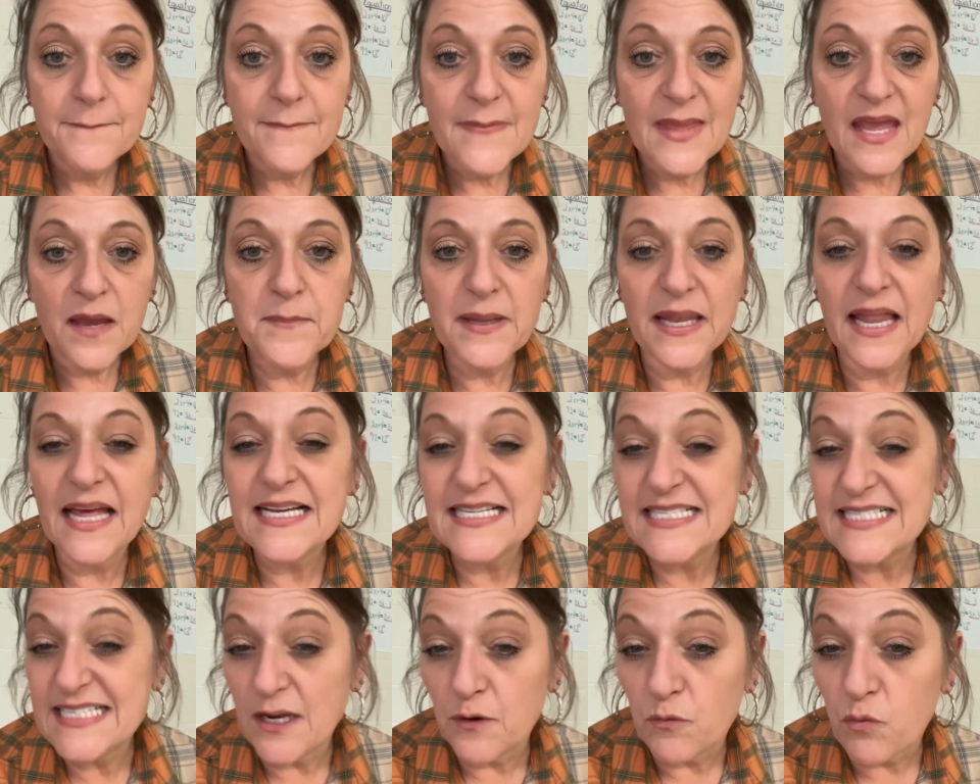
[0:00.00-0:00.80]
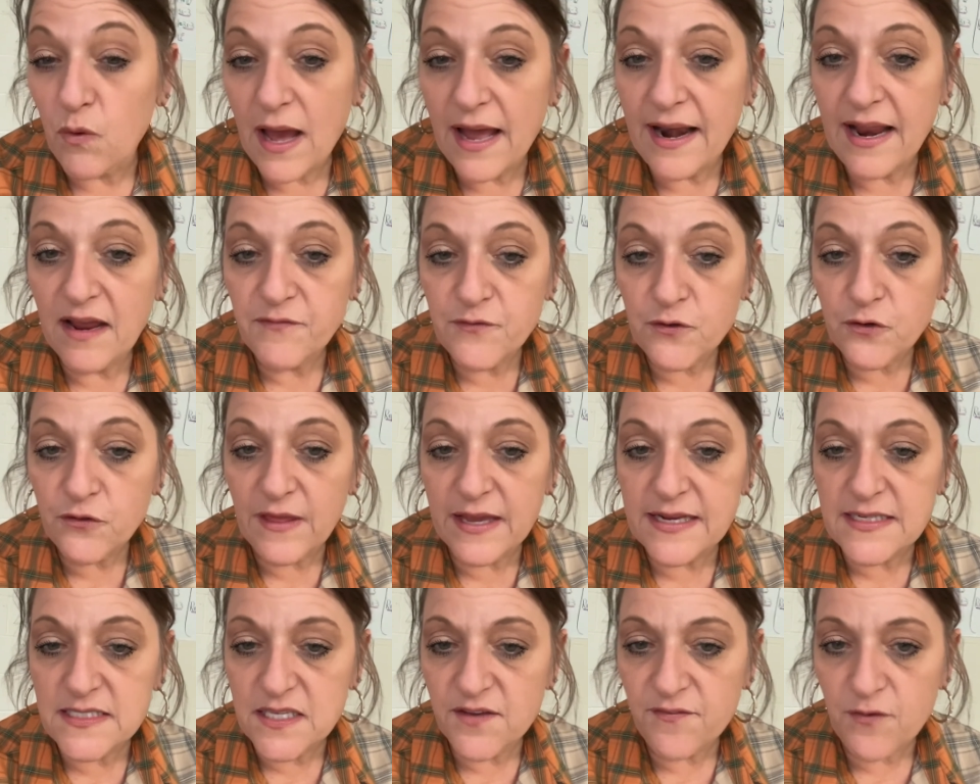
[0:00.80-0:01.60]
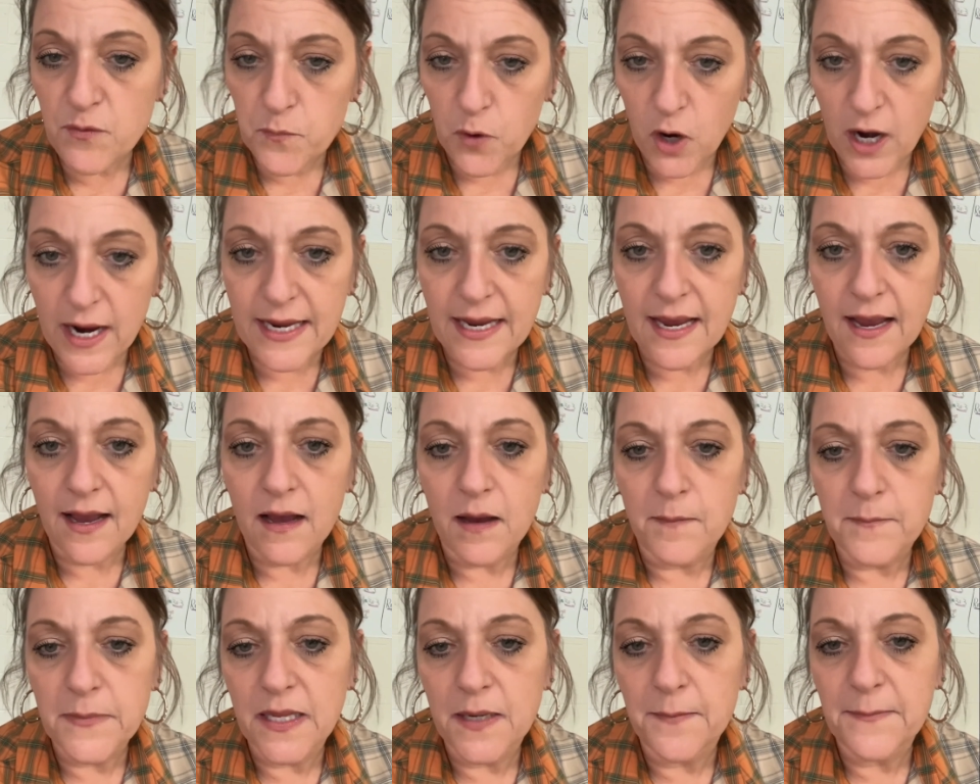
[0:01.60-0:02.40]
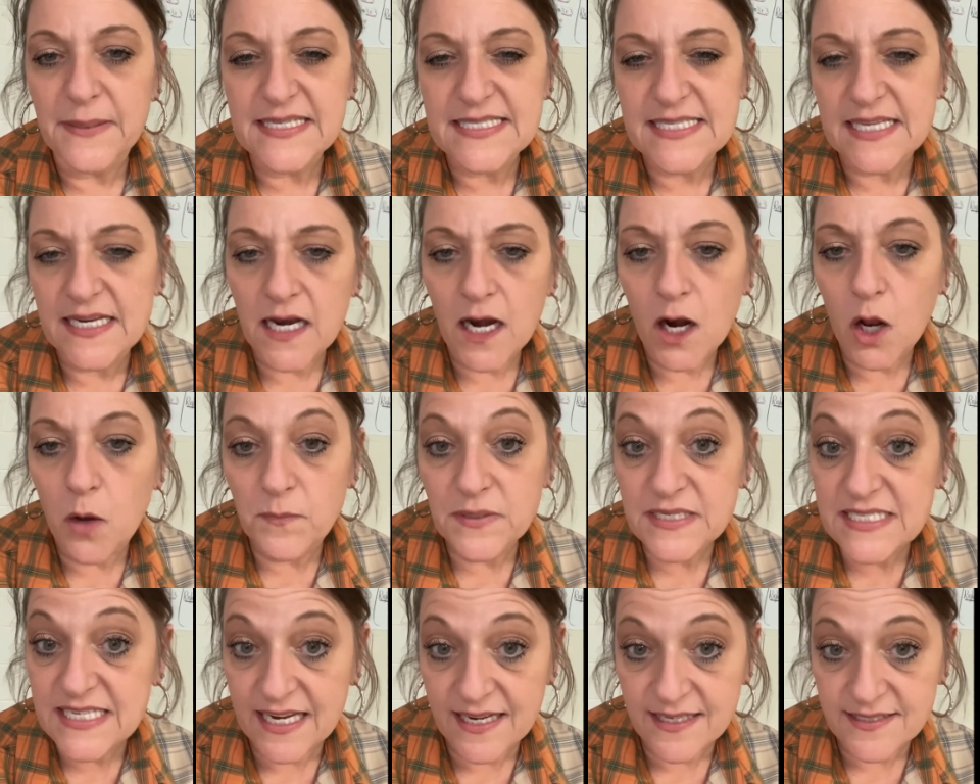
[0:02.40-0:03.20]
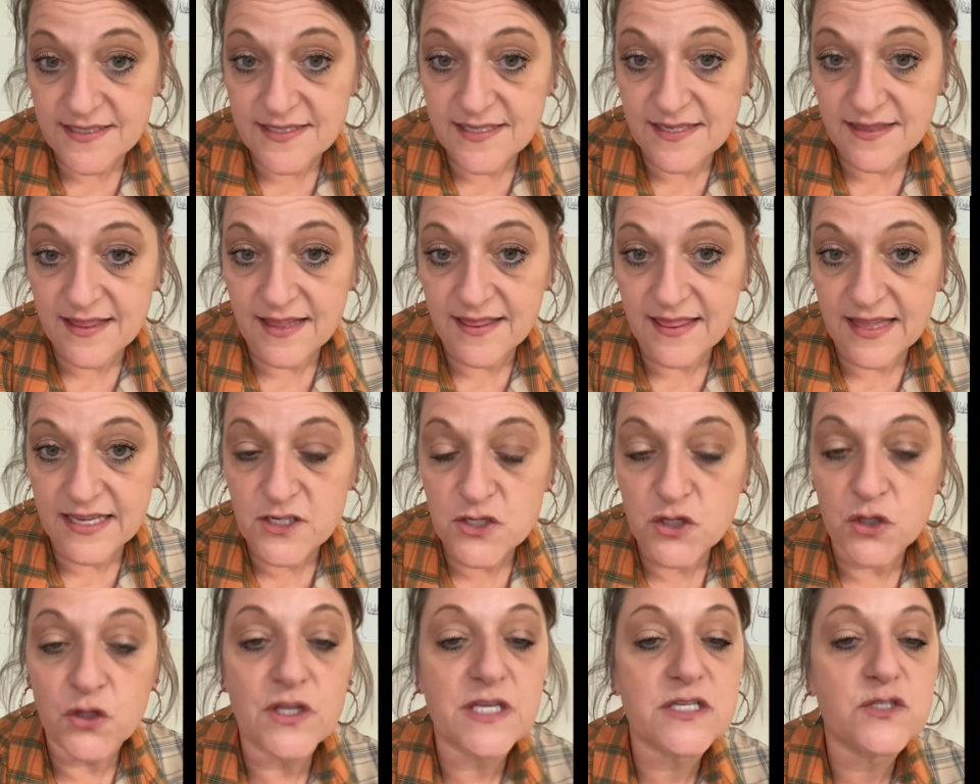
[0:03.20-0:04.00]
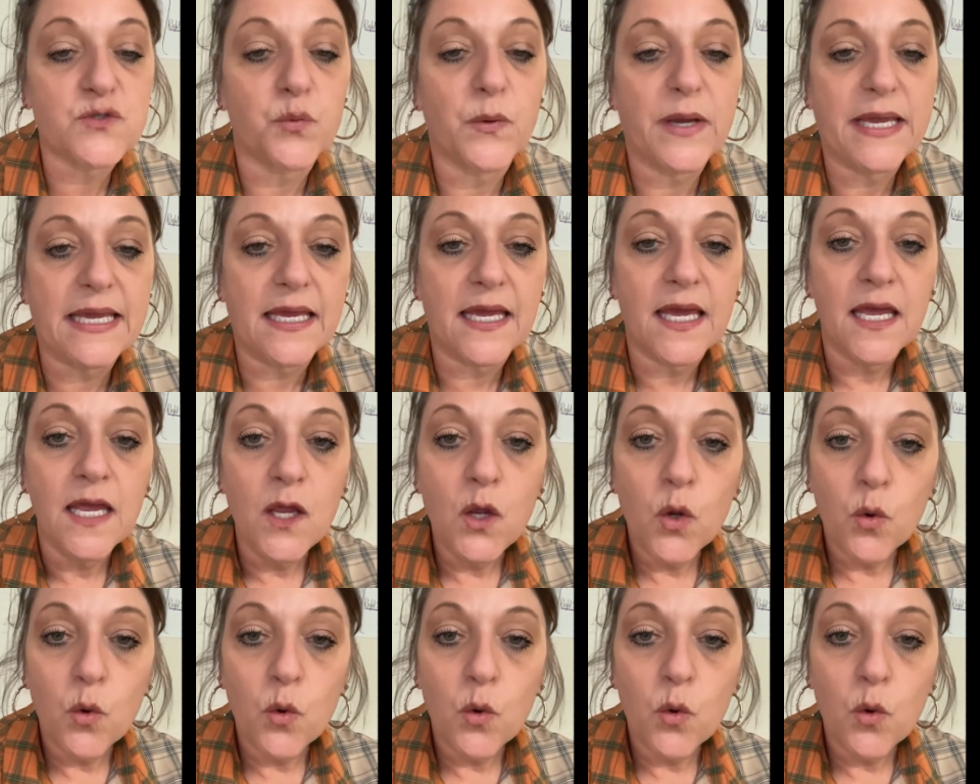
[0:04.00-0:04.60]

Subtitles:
but like I said, right after Thanksgiving break, I'm going to be sending home a test that they took this week.